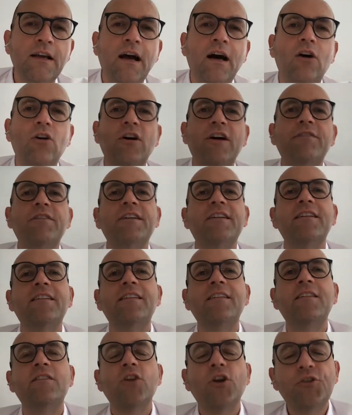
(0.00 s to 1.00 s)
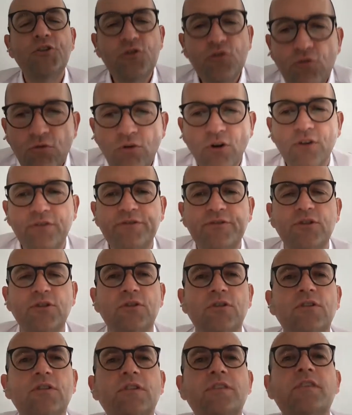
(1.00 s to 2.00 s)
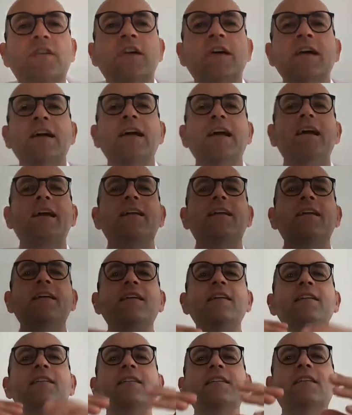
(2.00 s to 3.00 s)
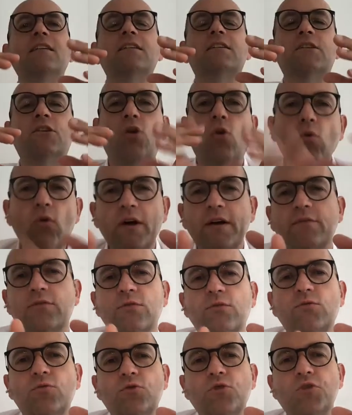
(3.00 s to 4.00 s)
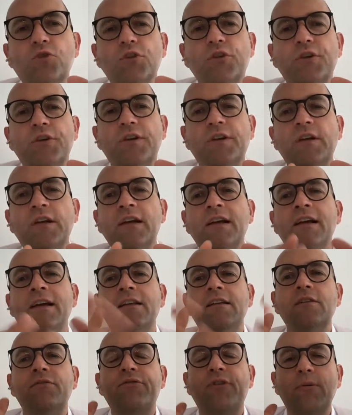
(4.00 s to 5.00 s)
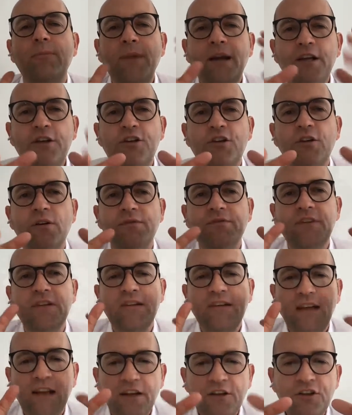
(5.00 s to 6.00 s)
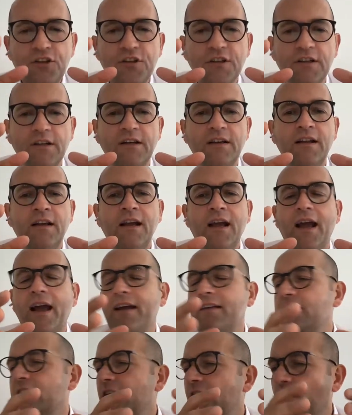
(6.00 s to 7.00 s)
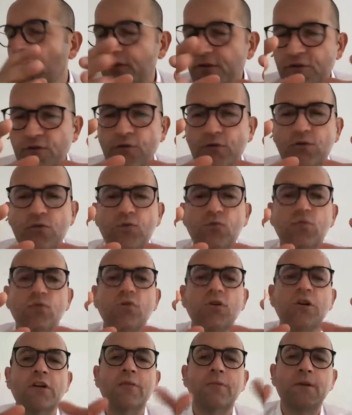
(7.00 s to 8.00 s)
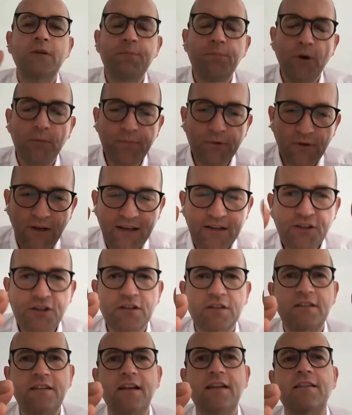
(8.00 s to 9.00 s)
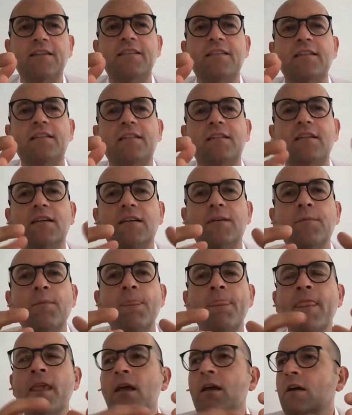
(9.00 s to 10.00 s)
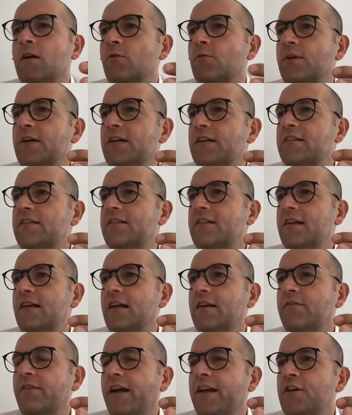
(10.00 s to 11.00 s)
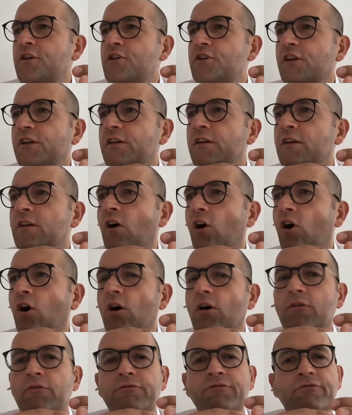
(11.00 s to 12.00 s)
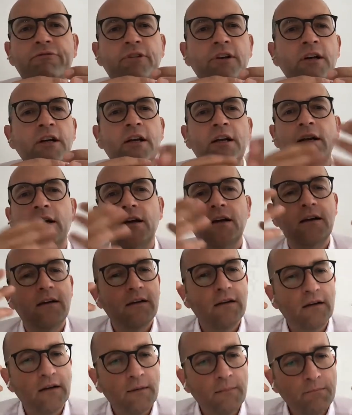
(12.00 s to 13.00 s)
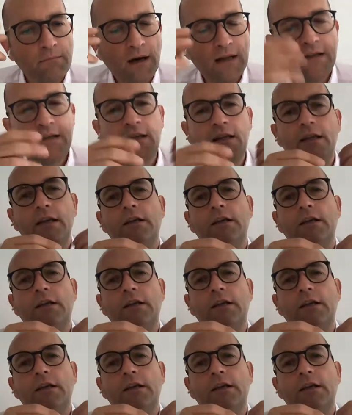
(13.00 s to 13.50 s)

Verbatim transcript: However, this is not true, of course. It is a co evolution. The formation of the nation has a lot to do with population density with the invention of uh, a money